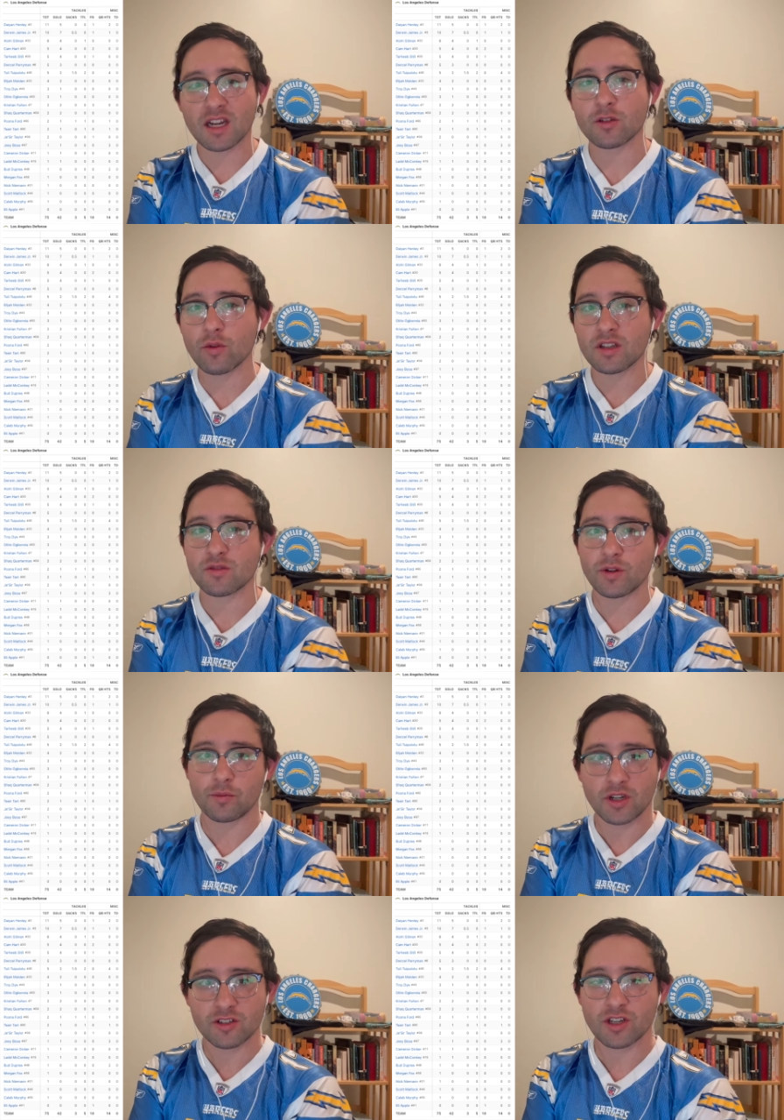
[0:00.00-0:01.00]
to us. We
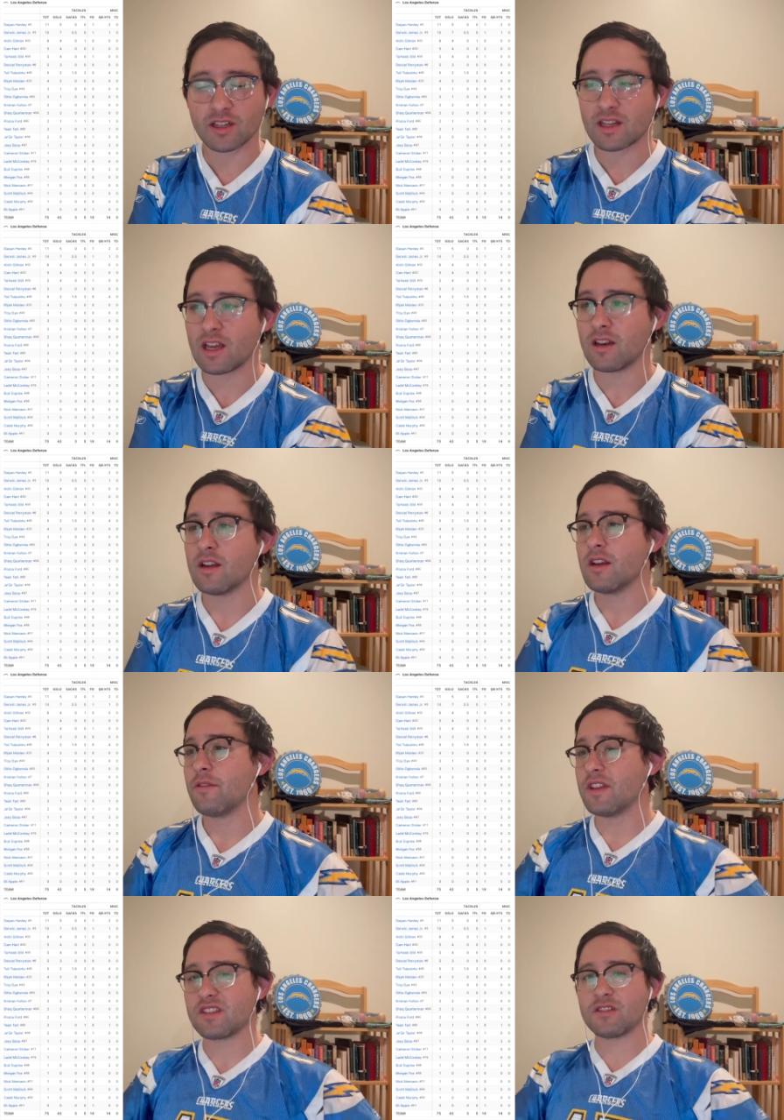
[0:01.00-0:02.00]
appreciate that.
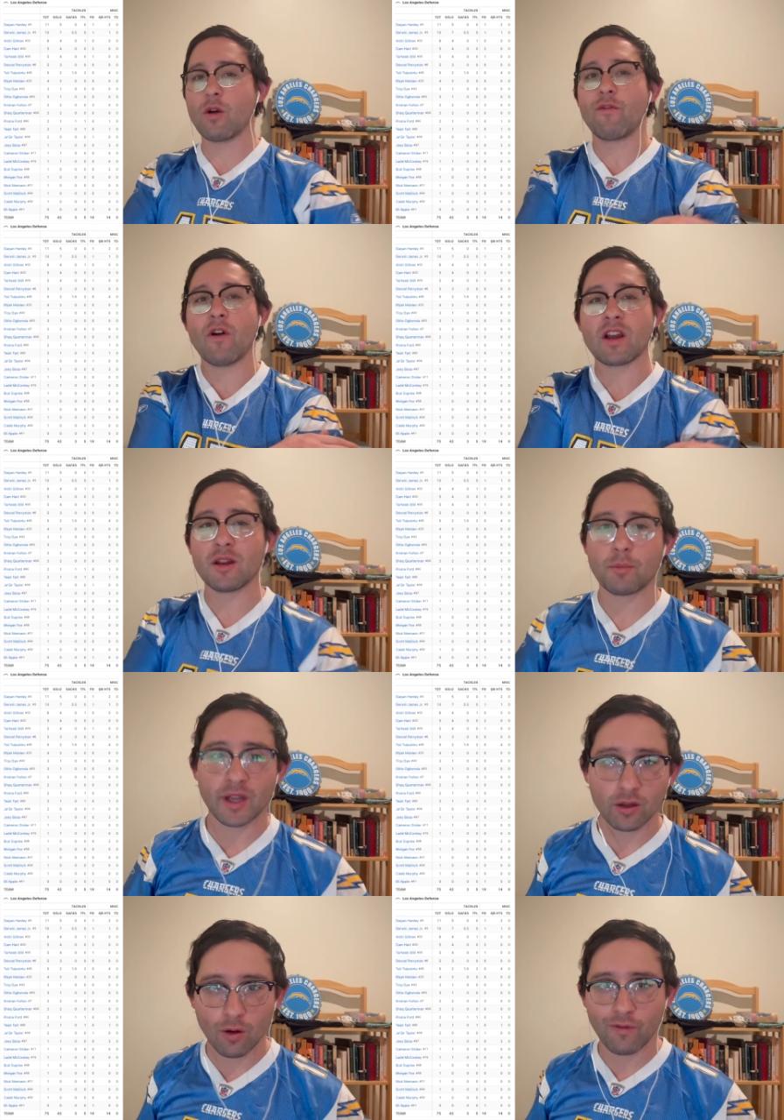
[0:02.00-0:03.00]
This is no fucking
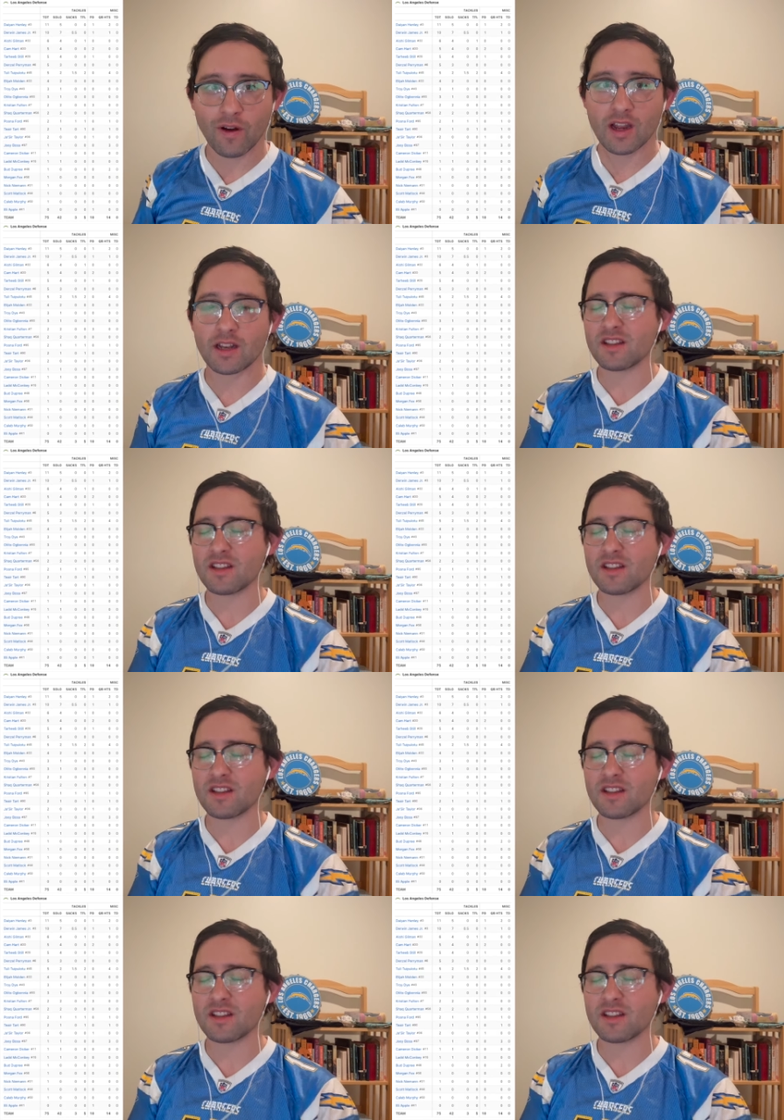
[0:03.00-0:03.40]
pillow fight.